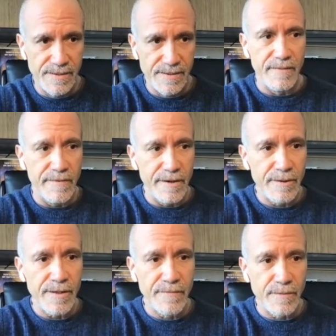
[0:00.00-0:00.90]
the
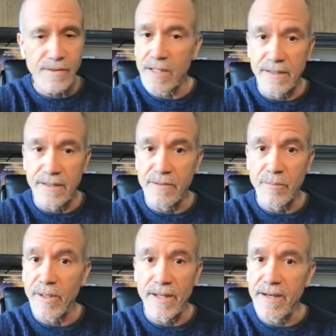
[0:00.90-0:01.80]
very first Latino
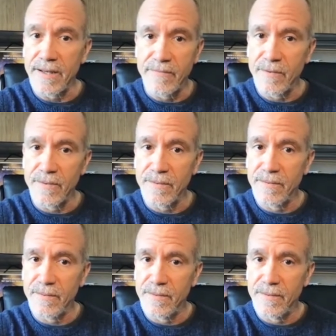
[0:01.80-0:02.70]
play I ever
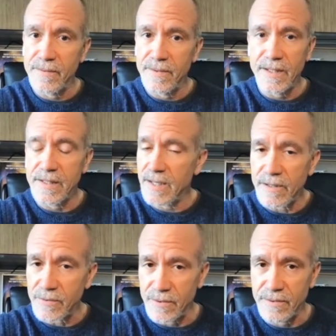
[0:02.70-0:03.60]

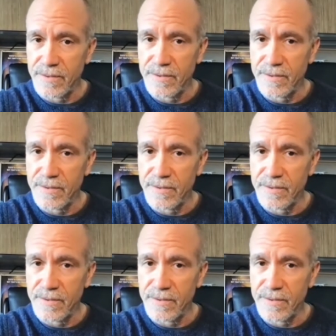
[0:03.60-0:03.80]
encountered,